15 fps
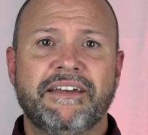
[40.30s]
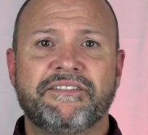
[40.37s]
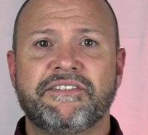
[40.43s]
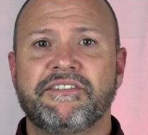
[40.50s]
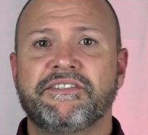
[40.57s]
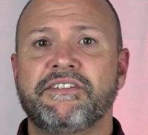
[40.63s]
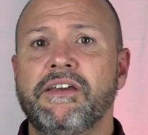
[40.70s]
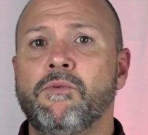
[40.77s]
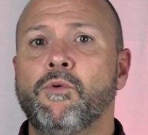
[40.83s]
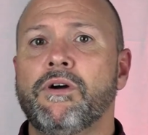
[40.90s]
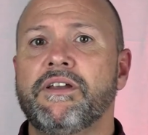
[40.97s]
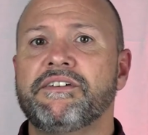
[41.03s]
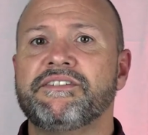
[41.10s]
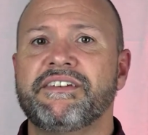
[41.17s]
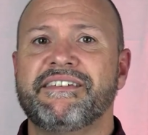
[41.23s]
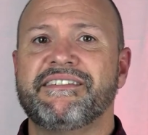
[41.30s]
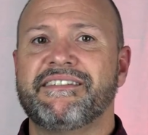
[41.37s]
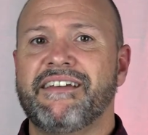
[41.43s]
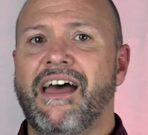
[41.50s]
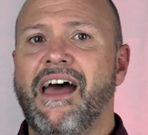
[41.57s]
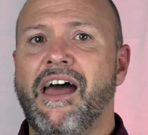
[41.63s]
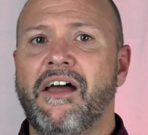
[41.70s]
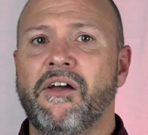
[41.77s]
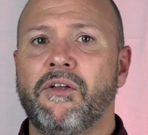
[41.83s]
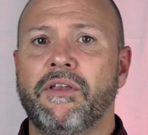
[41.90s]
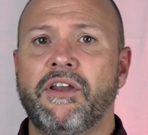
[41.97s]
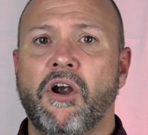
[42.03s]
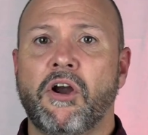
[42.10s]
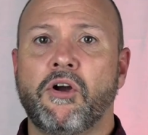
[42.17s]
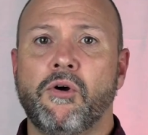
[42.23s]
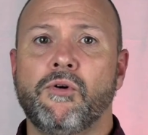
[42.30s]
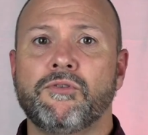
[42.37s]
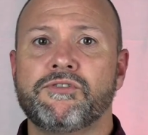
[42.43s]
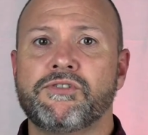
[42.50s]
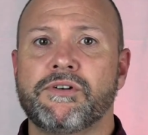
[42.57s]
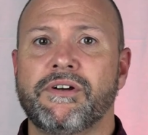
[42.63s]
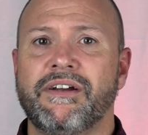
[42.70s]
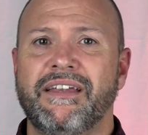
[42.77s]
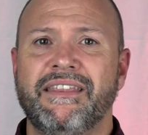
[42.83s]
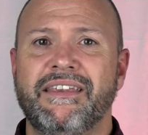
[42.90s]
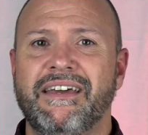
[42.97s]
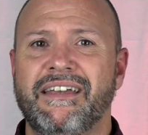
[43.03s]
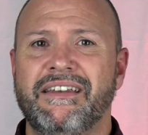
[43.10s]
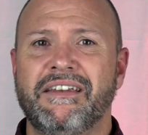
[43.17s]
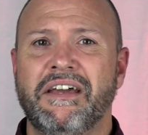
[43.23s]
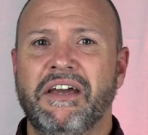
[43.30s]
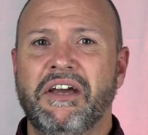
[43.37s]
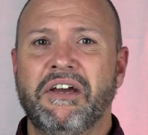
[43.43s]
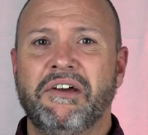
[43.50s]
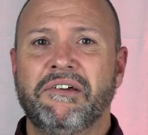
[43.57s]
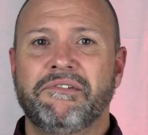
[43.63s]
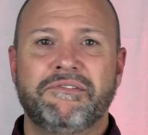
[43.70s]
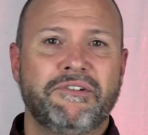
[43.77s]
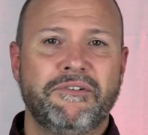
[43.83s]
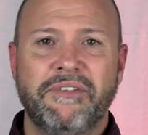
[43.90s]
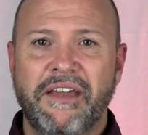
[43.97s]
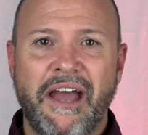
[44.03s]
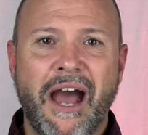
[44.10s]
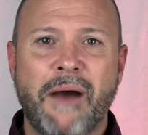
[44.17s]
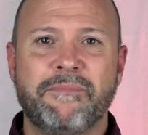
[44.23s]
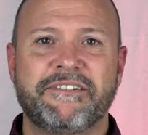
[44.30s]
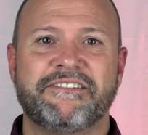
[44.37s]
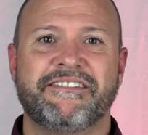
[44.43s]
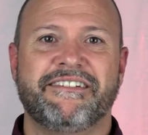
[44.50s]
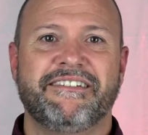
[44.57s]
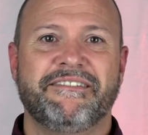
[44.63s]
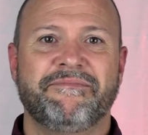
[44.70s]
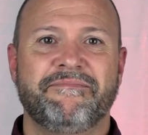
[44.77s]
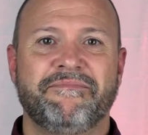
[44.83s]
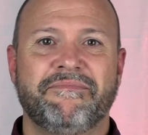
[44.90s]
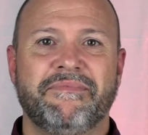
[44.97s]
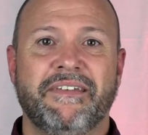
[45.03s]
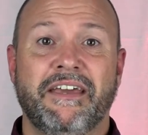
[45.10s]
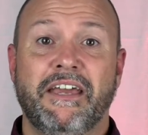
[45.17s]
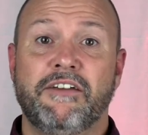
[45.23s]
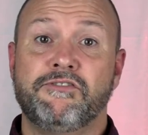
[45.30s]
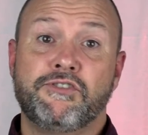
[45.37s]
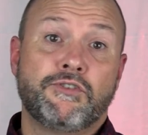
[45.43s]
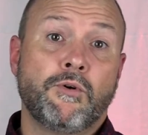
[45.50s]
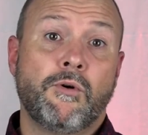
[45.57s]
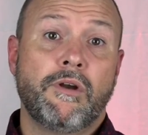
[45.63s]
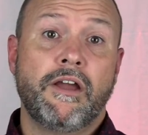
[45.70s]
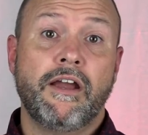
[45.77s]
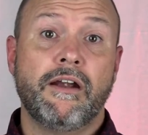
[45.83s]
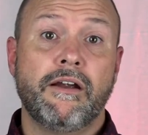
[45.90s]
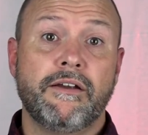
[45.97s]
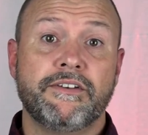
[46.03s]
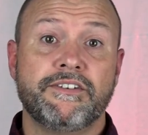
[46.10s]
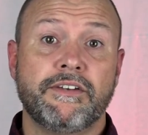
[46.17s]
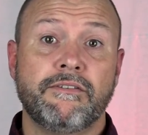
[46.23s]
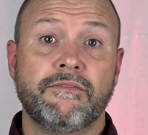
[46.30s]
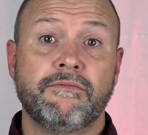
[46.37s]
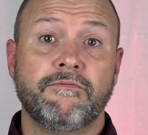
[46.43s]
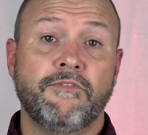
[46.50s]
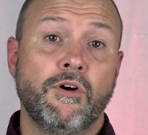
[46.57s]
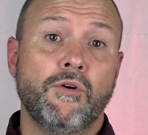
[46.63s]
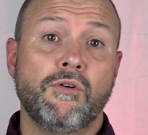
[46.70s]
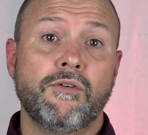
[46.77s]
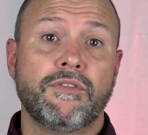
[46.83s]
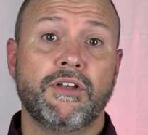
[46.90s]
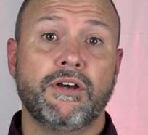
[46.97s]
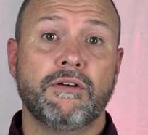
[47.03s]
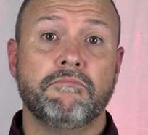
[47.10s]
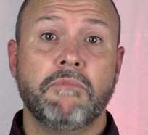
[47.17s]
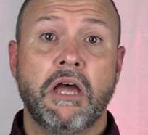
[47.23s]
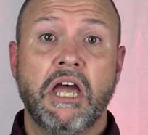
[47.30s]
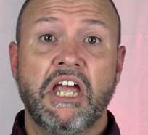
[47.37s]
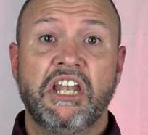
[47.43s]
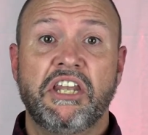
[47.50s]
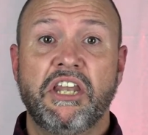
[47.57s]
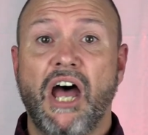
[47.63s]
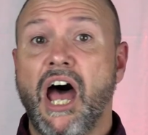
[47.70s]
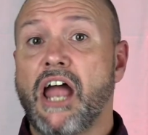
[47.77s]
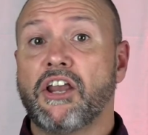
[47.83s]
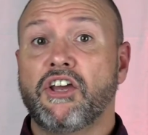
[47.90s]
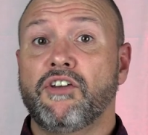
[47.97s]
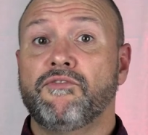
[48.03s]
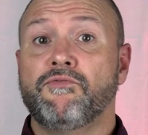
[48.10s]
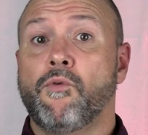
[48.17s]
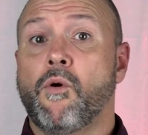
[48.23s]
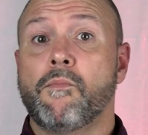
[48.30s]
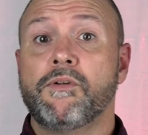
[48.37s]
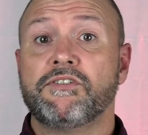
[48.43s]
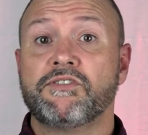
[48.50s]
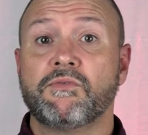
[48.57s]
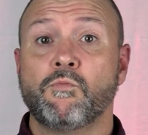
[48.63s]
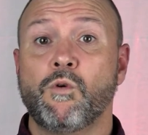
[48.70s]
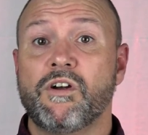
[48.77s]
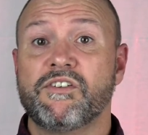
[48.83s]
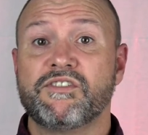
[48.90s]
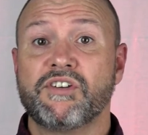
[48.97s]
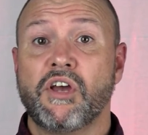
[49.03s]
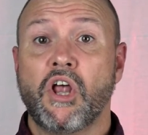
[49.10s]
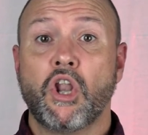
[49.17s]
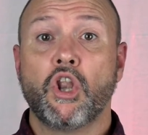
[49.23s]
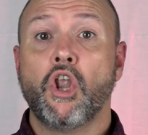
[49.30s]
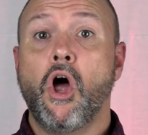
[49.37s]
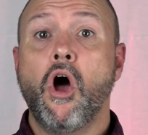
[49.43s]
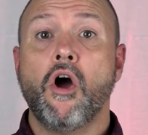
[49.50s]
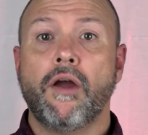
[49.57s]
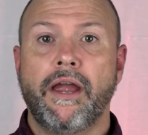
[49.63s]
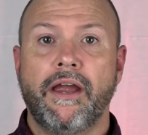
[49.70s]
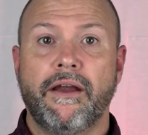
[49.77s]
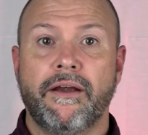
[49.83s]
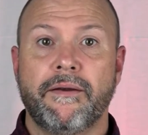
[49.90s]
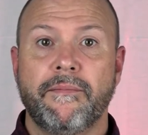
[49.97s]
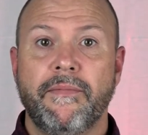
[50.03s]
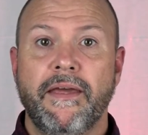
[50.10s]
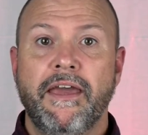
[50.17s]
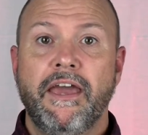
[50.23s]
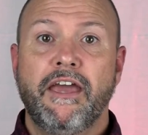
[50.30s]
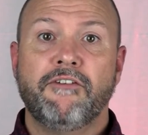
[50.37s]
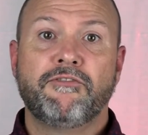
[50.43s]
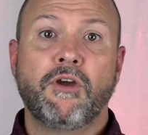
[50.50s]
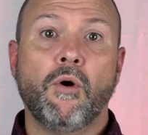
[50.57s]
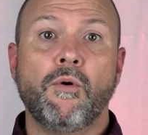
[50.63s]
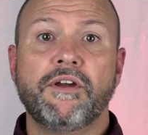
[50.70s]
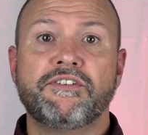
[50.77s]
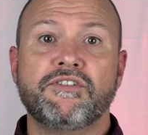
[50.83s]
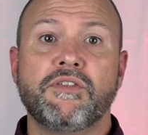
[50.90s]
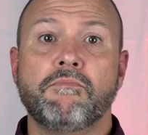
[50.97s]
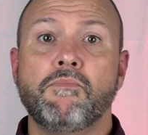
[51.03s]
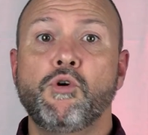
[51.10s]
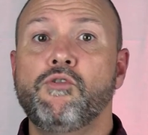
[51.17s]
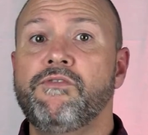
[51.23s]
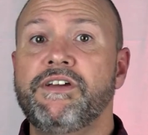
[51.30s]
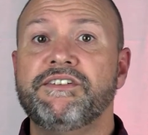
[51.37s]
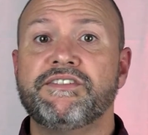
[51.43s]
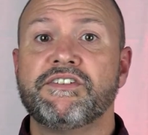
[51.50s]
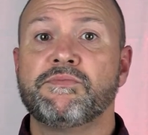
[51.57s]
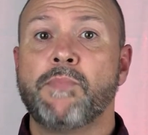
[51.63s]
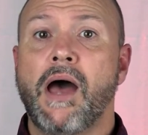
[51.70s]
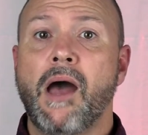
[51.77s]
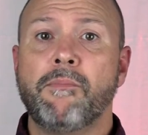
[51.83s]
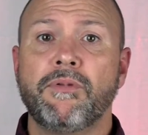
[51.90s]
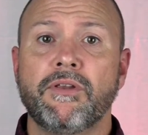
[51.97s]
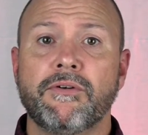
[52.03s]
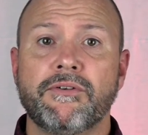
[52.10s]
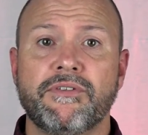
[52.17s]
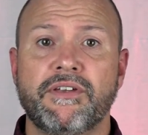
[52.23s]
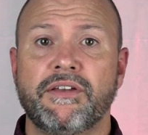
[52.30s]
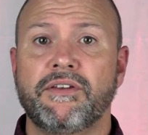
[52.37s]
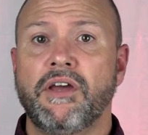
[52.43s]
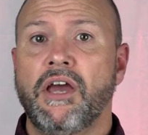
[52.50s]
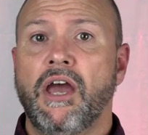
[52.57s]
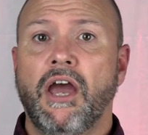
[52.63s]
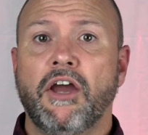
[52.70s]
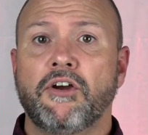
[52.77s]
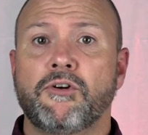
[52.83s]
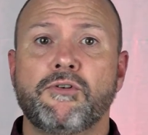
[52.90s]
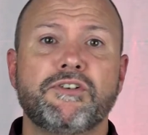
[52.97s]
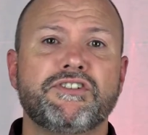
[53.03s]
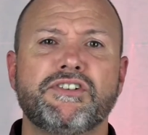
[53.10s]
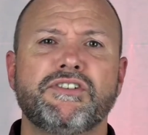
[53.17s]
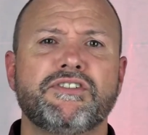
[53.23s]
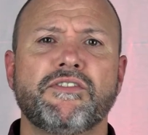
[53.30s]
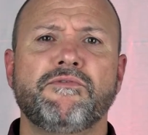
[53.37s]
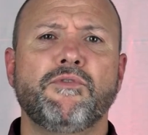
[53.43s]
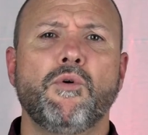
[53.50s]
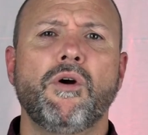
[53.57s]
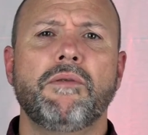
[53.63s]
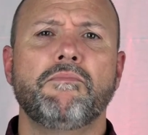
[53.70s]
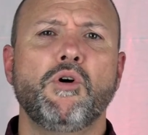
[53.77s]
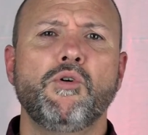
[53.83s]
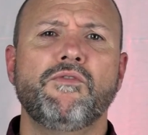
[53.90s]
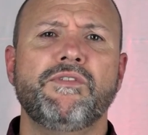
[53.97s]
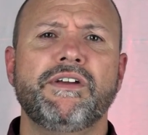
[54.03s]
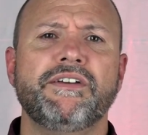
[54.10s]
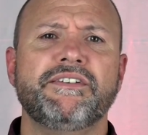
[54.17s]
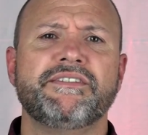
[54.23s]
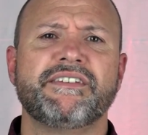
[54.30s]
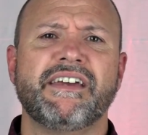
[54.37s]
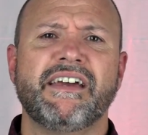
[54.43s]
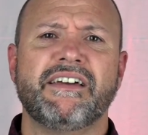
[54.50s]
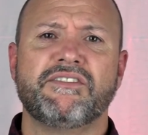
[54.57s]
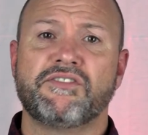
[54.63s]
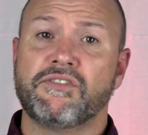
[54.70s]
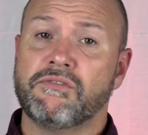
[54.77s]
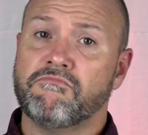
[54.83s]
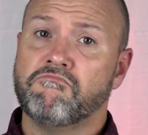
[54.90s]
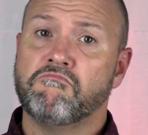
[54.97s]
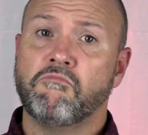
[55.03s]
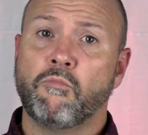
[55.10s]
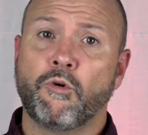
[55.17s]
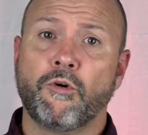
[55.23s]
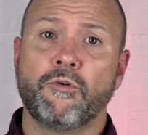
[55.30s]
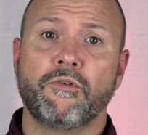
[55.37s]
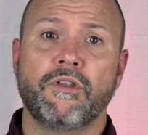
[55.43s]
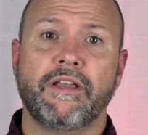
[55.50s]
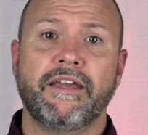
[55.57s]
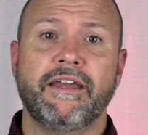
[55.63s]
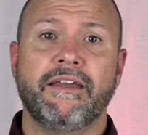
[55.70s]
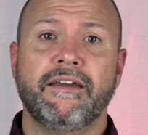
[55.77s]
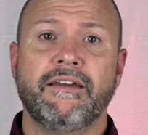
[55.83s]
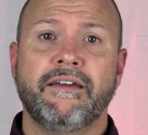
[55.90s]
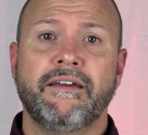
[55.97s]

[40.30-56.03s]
is to see what is in style in our culture and then do the opposite. If short hair is in vogue, the non-conformist wears long hair. If going to the movies is popular, then Christians avoid movies as worldly."